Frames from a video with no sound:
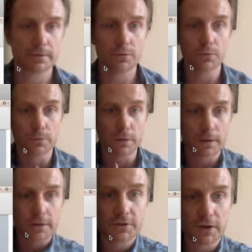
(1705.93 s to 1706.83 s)

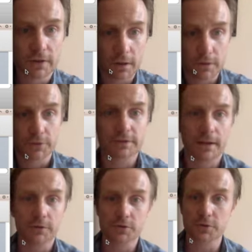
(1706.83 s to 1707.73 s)
cool John Oliver
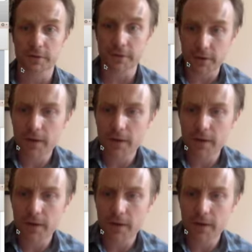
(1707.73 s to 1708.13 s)
style shirt here.